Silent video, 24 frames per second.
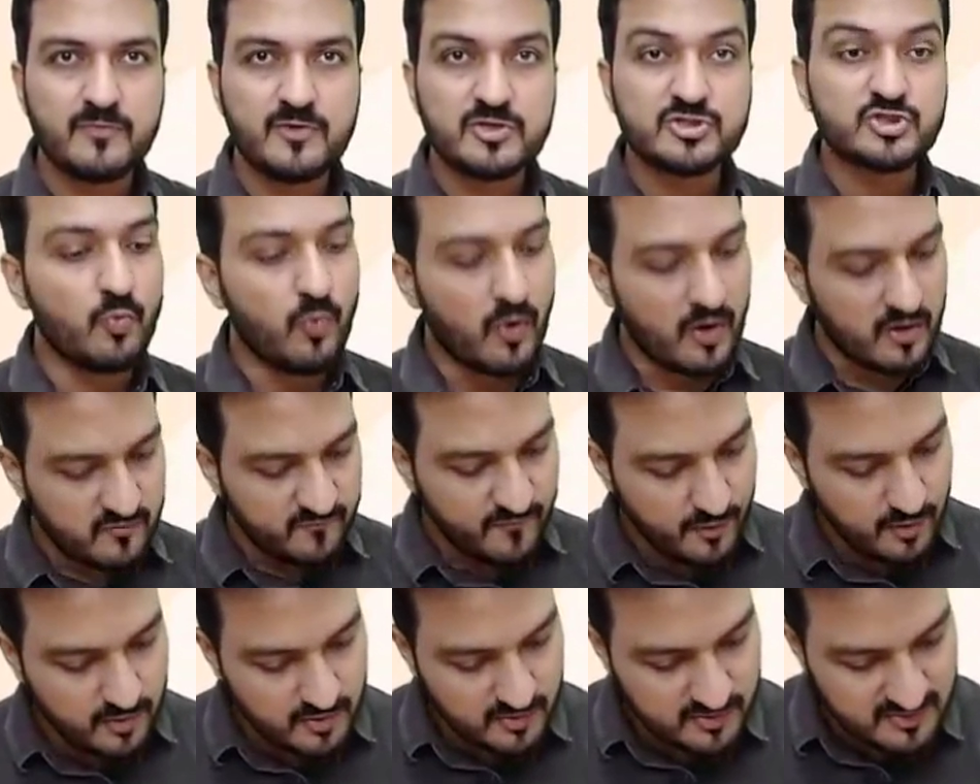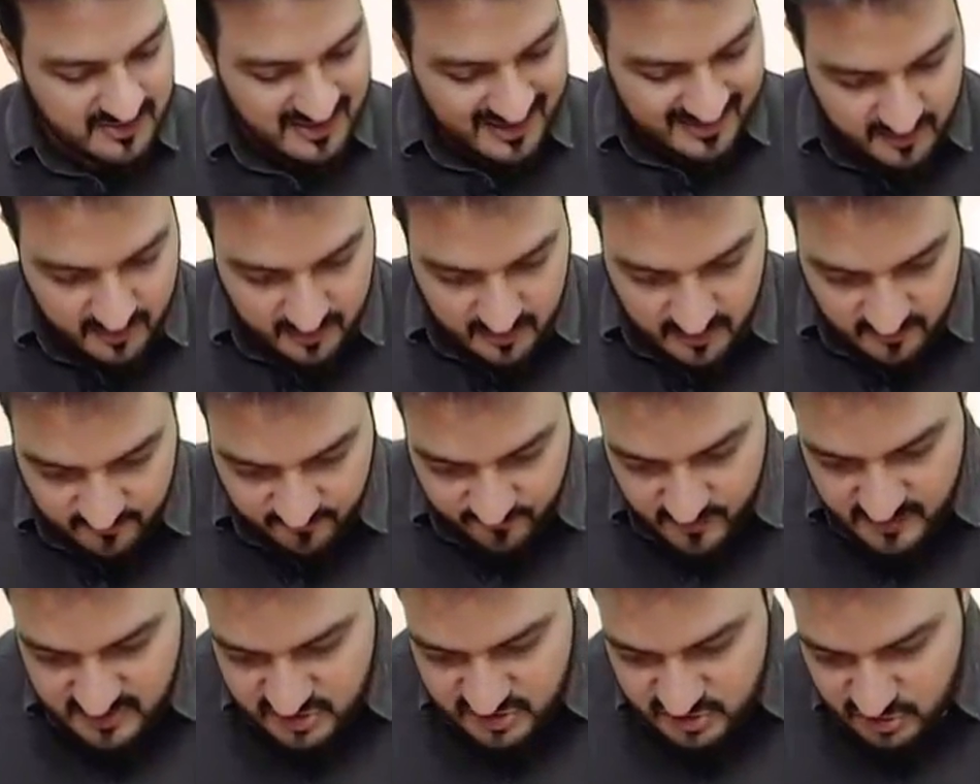So what would that
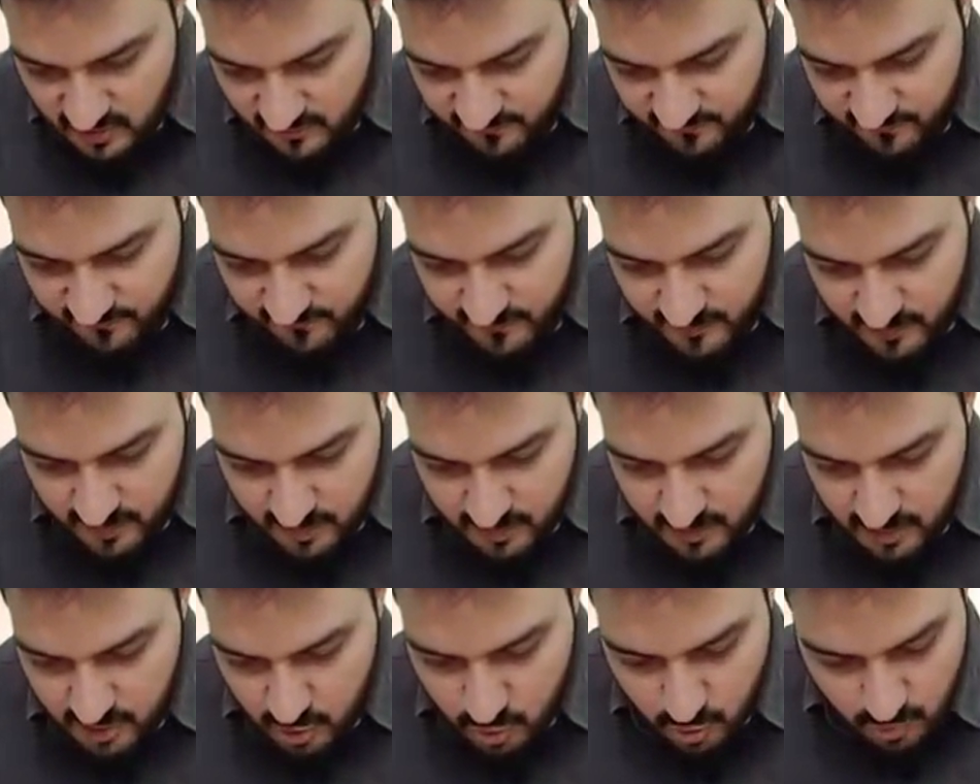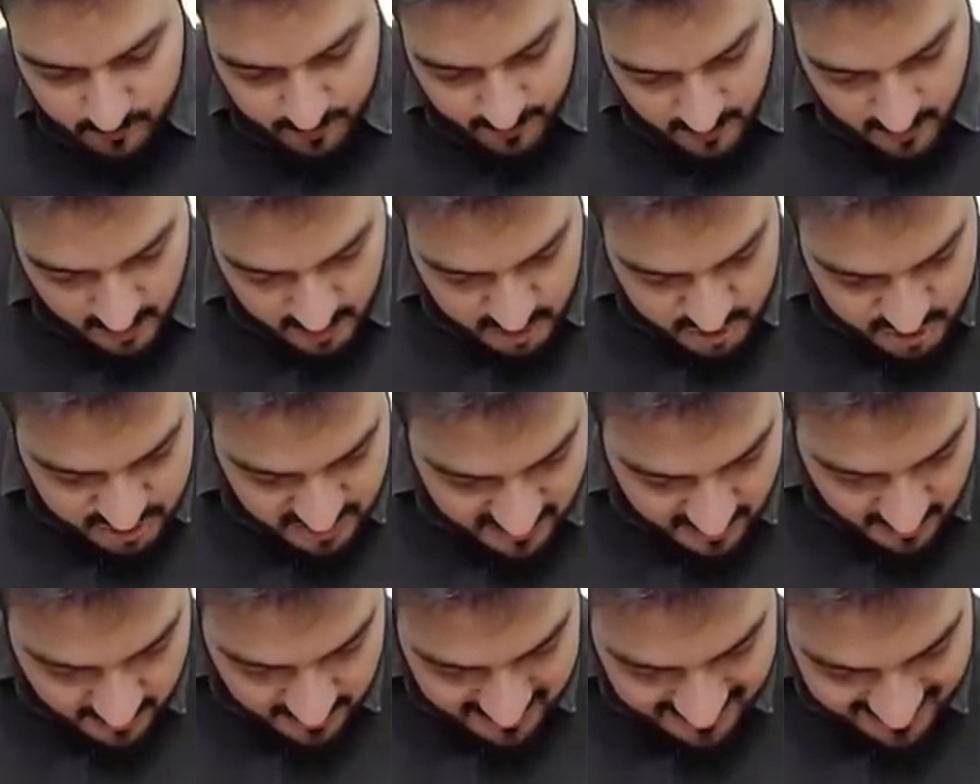difference of 2 production
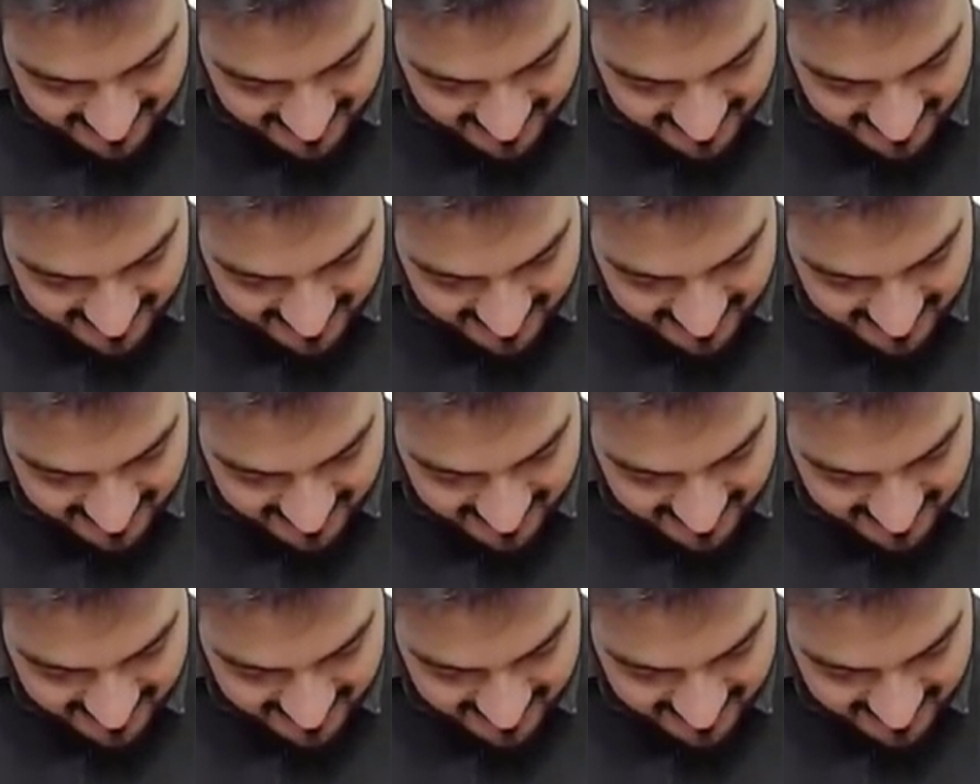run